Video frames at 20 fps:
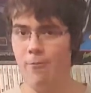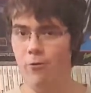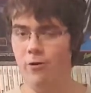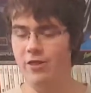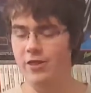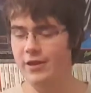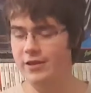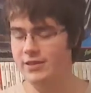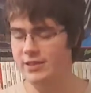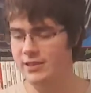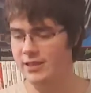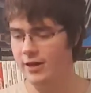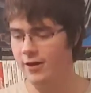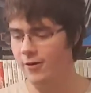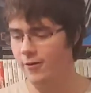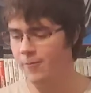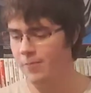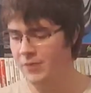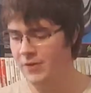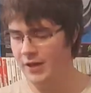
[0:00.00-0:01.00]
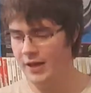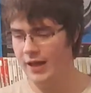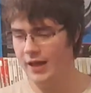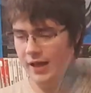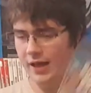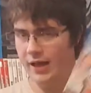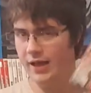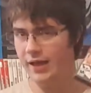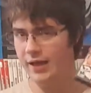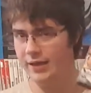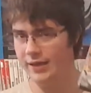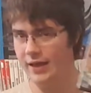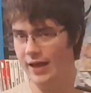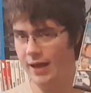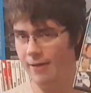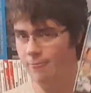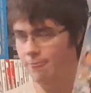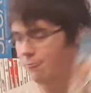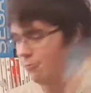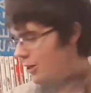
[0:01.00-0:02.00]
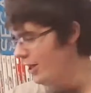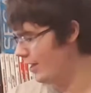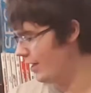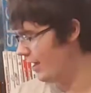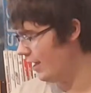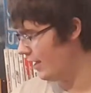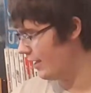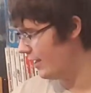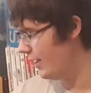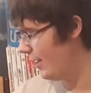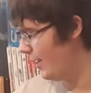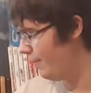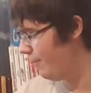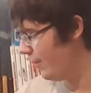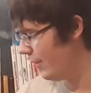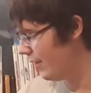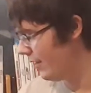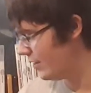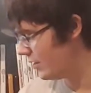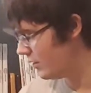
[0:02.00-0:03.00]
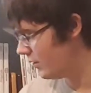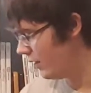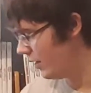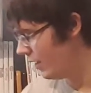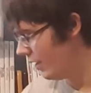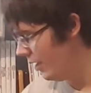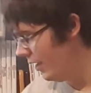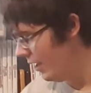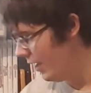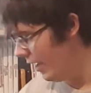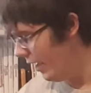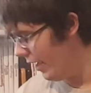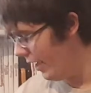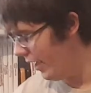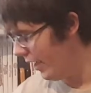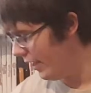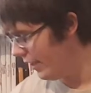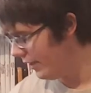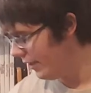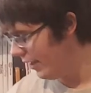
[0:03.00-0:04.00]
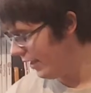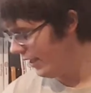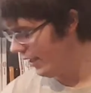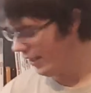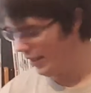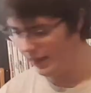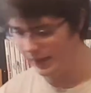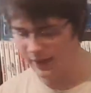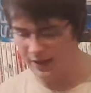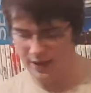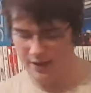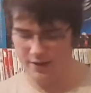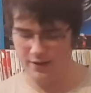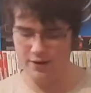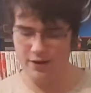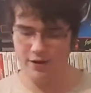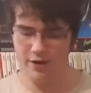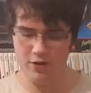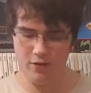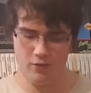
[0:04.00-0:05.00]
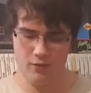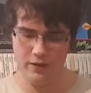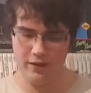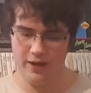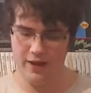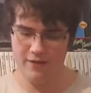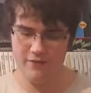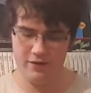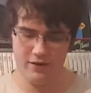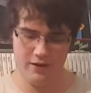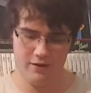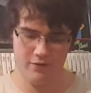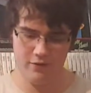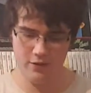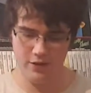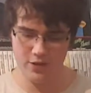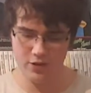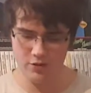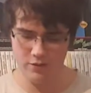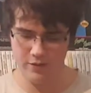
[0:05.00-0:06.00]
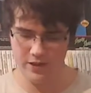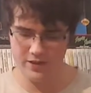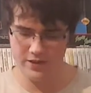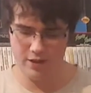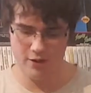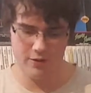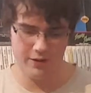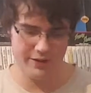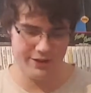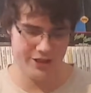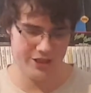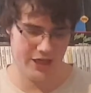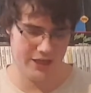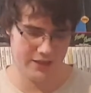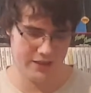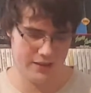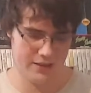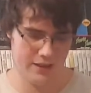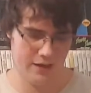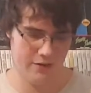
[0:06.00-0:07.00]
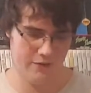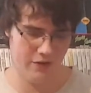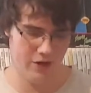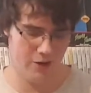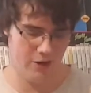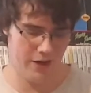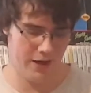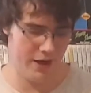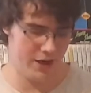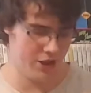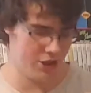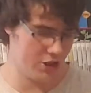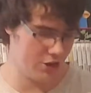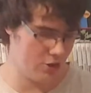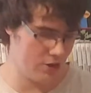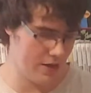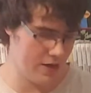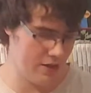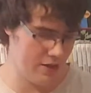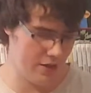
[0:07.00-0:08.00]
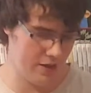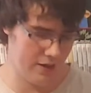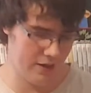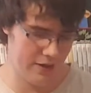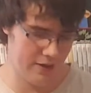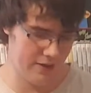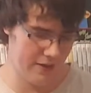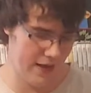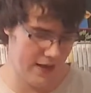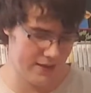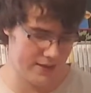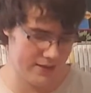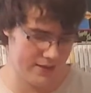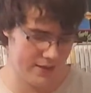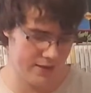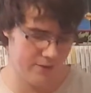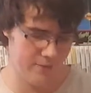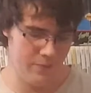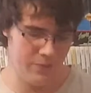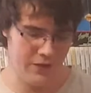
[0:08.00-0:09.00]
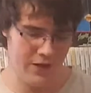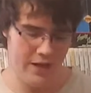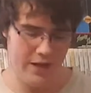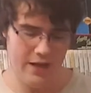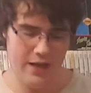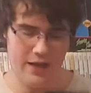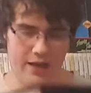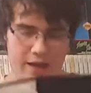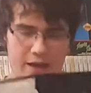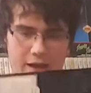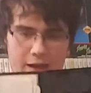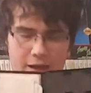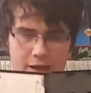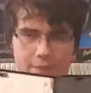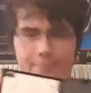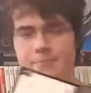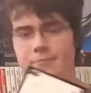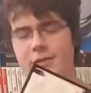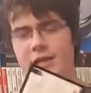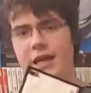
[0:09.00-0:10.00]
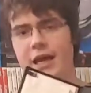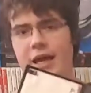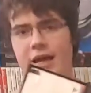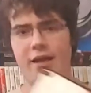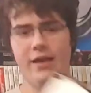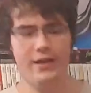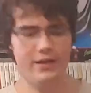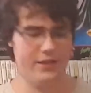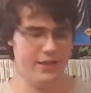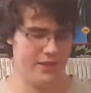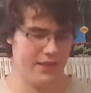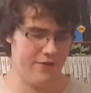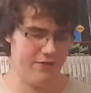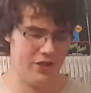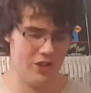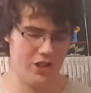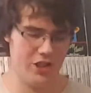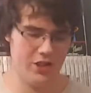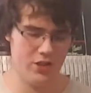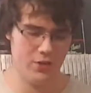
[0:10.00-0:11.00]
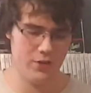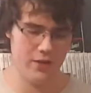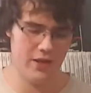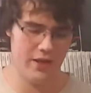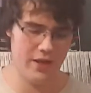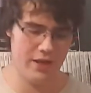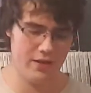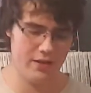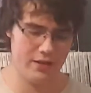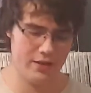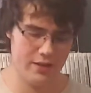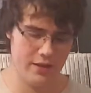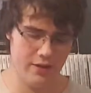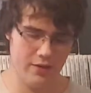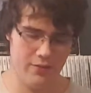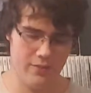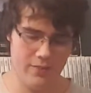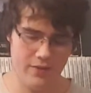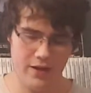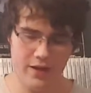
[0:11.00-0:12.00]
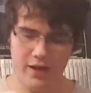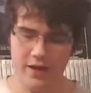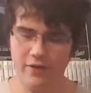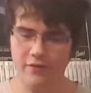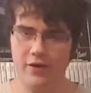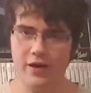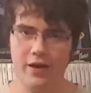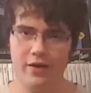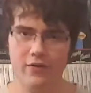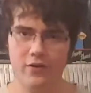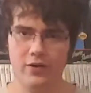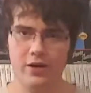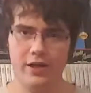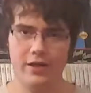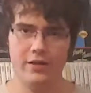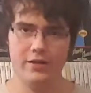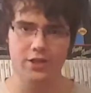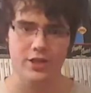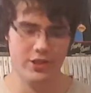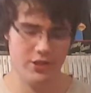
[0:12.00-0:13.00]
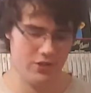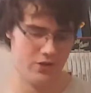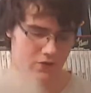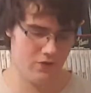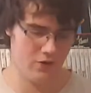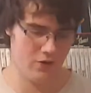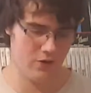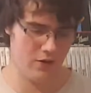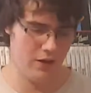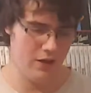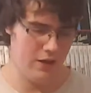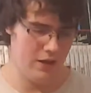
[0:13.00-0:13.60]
with it. So, yeah, planning on keeping this one. And, yeah, now I don't really have a need for this one because I already checked. It's not a variation or anything like that. So, but yeah, it does have the cheats with it. So, hey, if I ever need cheats for